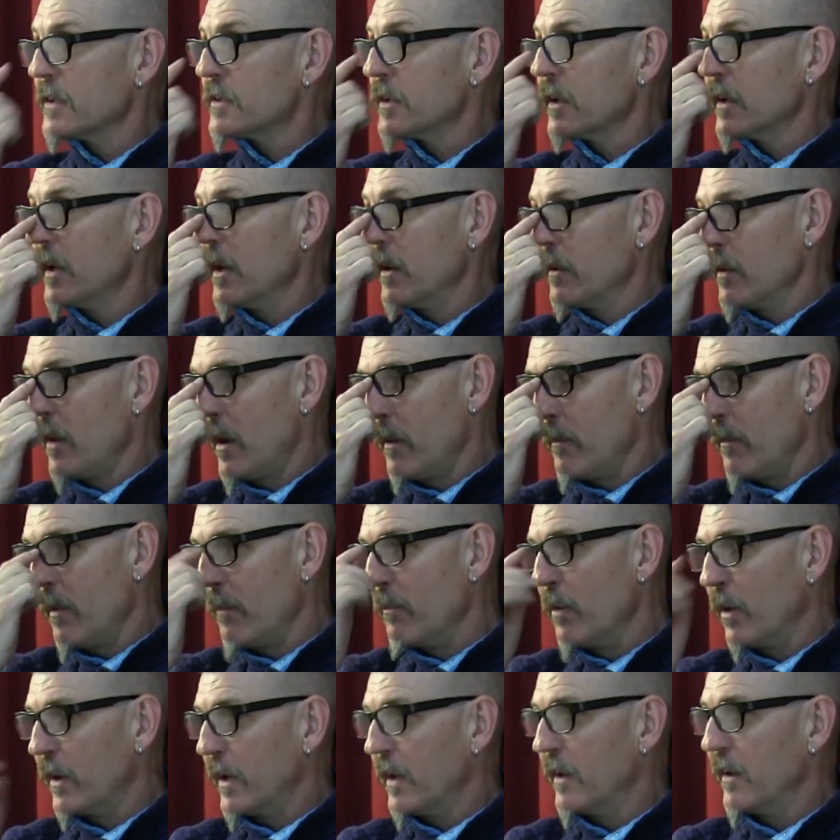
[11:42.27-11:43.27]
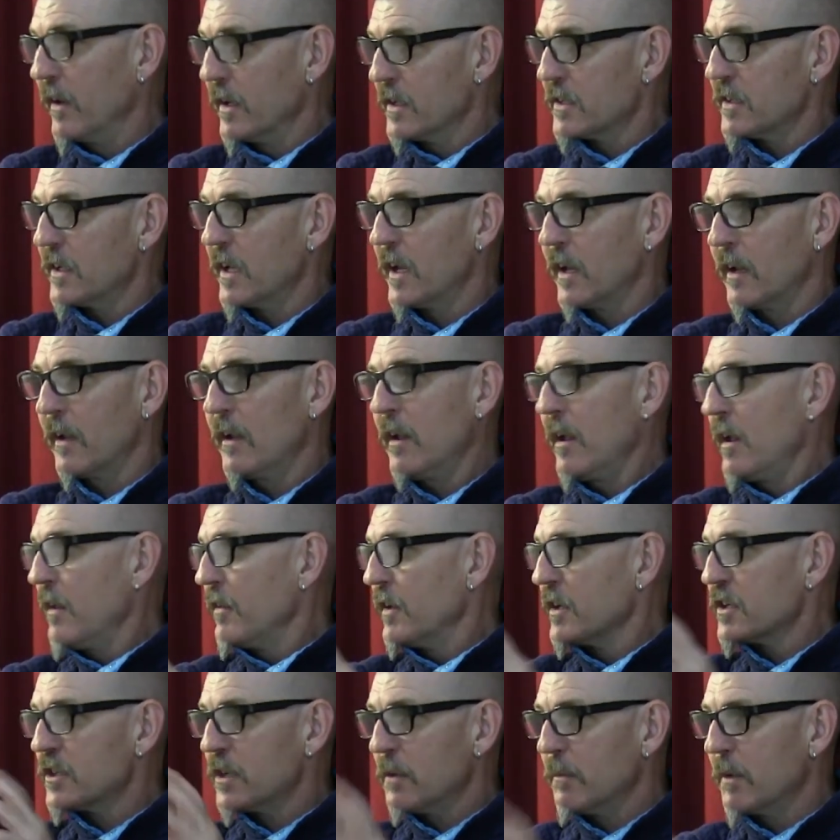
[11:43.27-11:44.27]
So I'm looking at this thing,
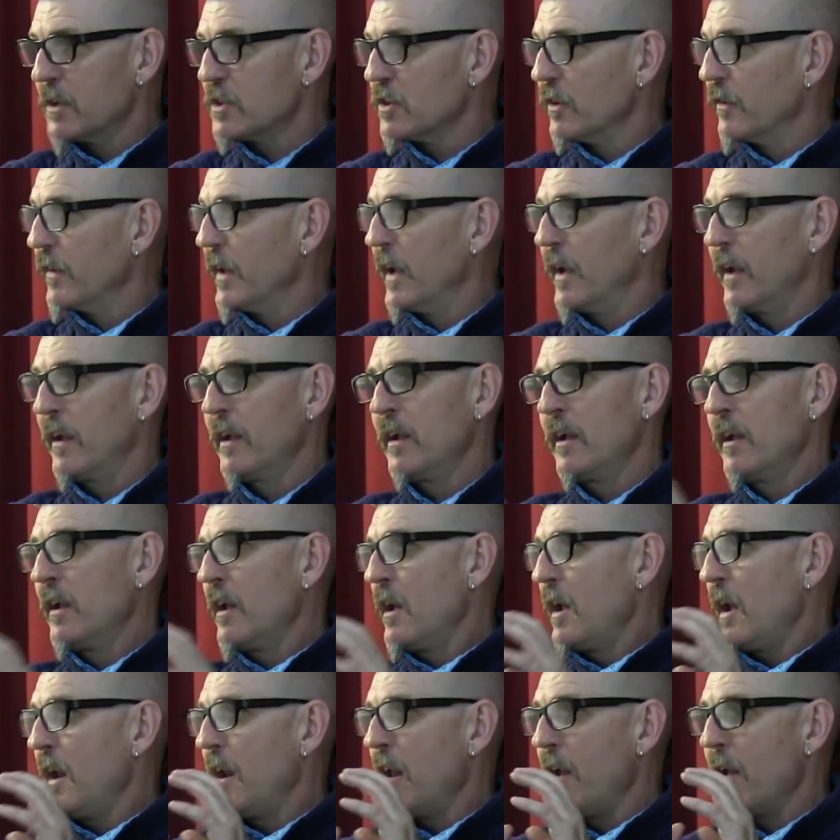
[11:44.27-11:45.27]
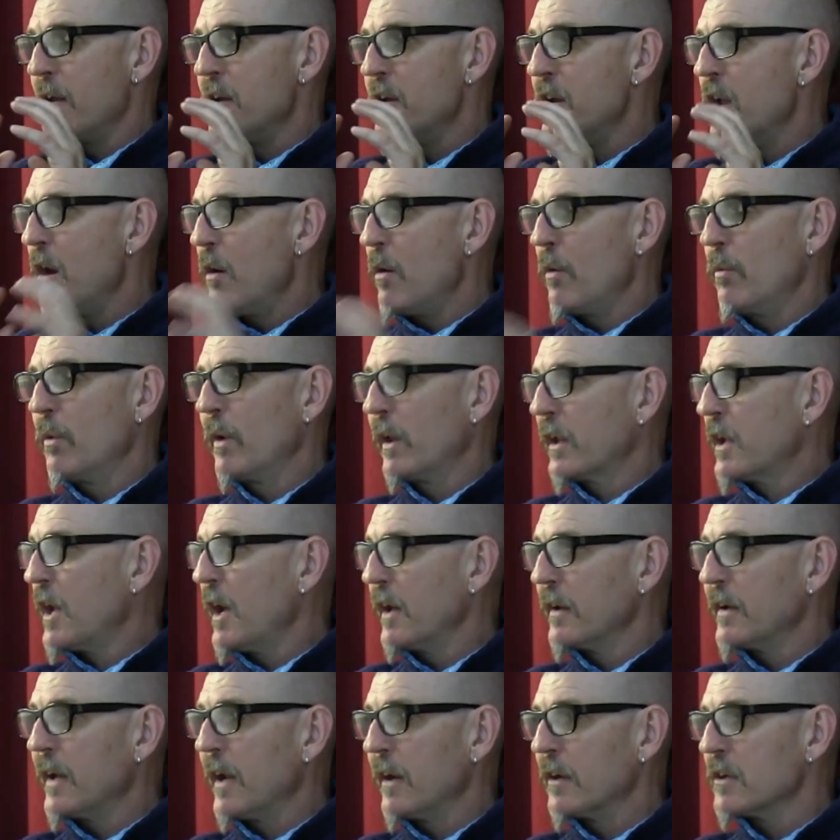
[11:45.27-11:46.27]
there's too much on there, and I know I want to
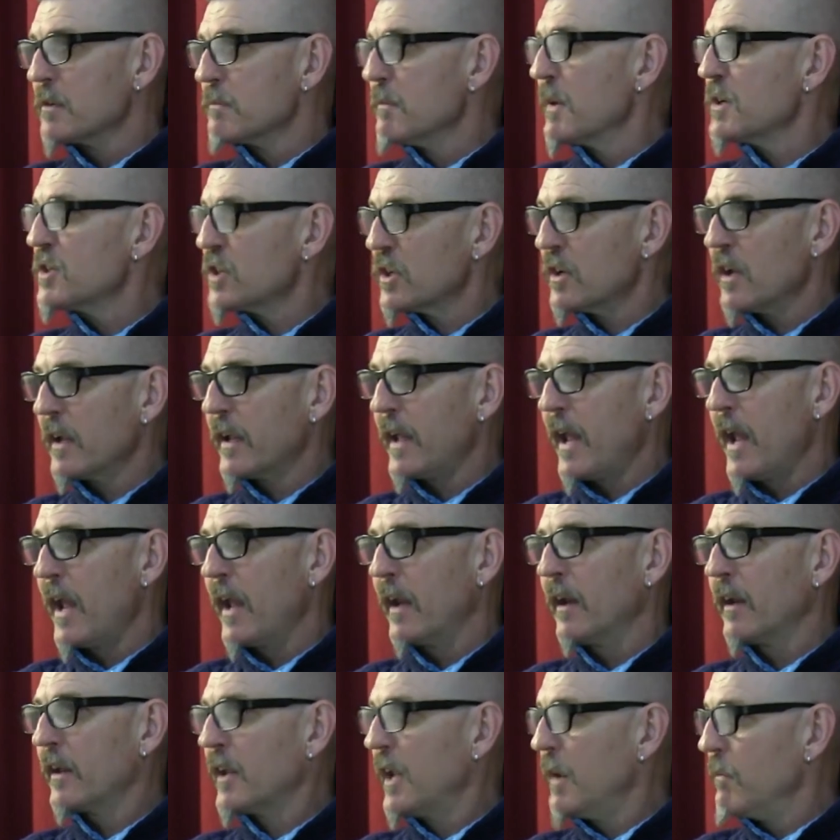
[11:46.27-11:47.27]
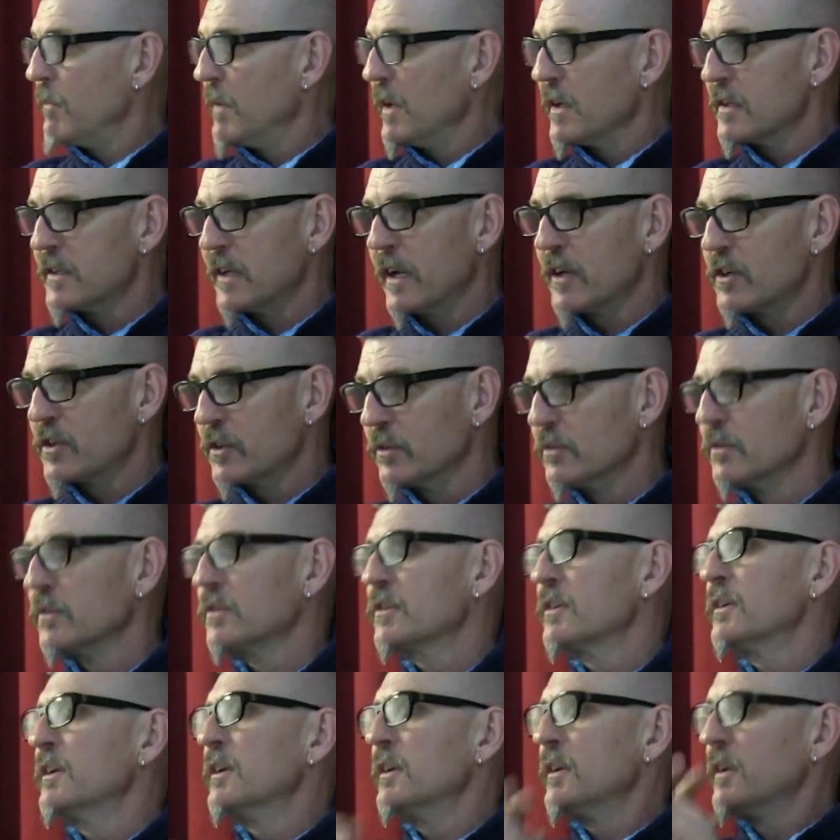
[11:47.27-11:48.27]
cut down as much as I can, keep the
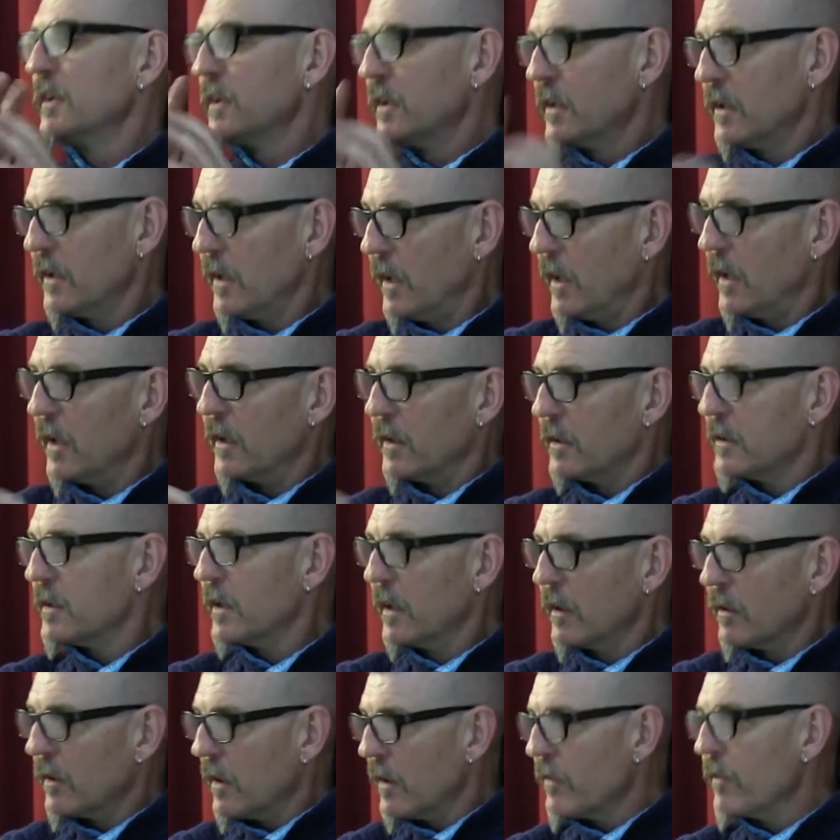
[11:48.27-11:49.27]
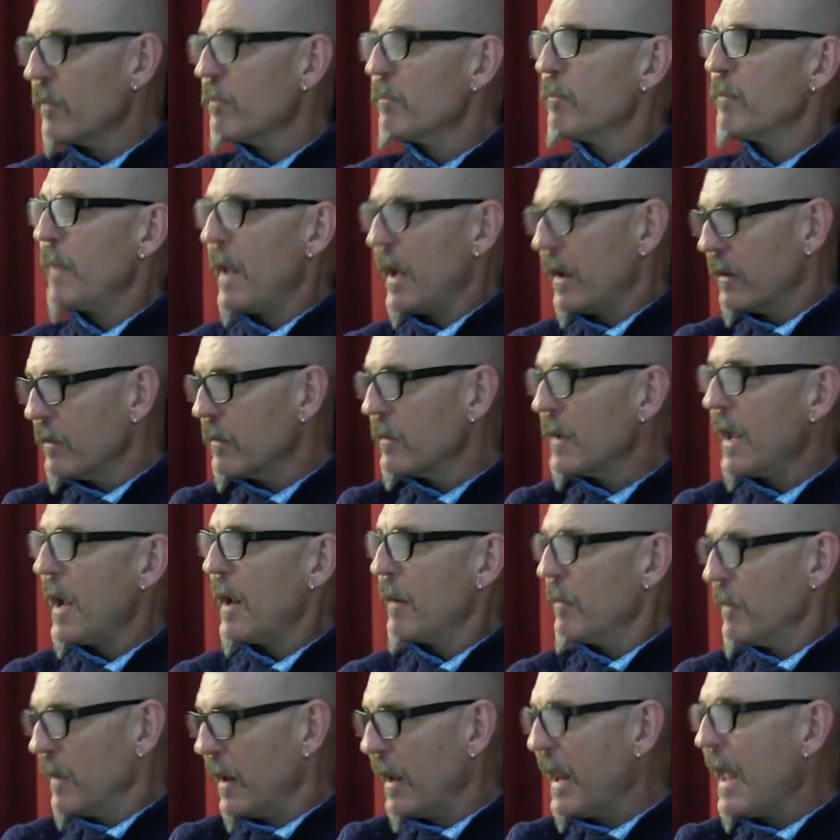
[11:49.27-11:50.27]
essentials, and that
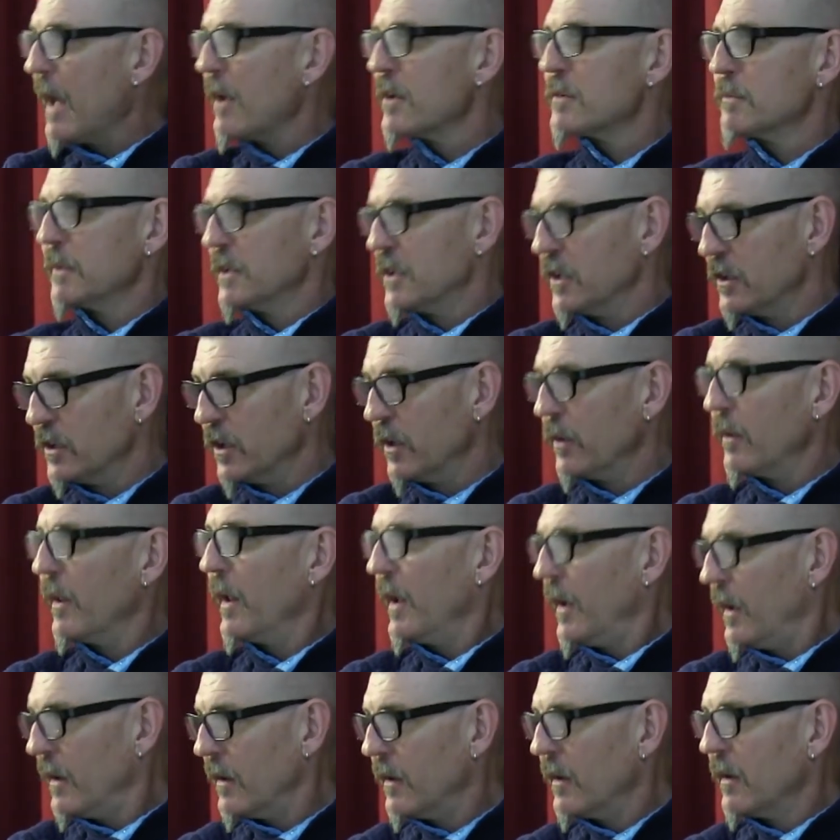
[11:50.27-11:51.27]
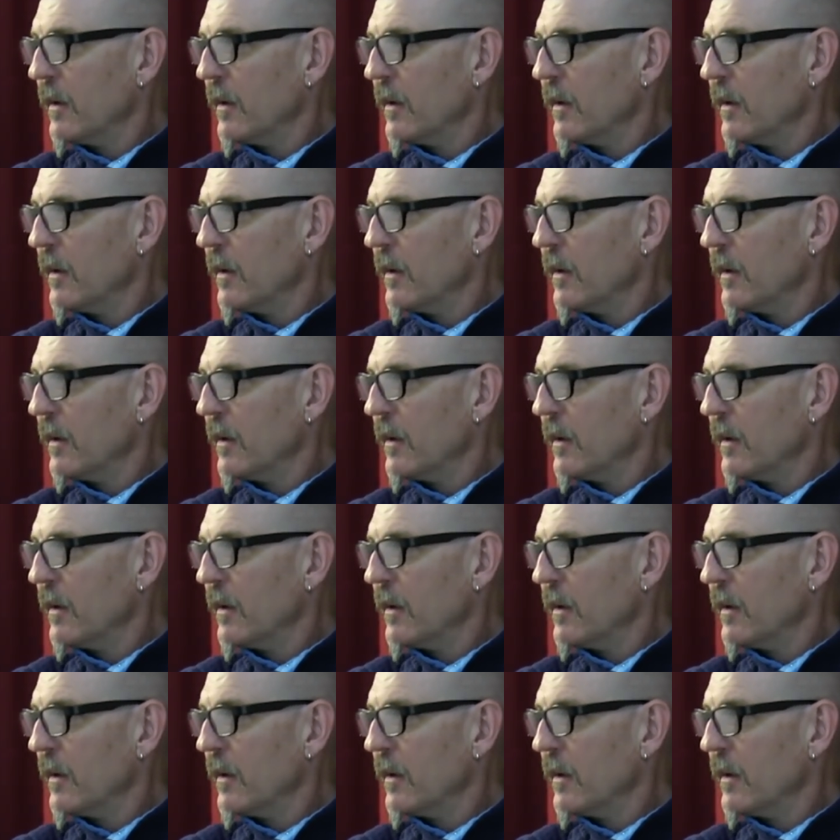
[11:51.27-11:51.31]
allows me to do that,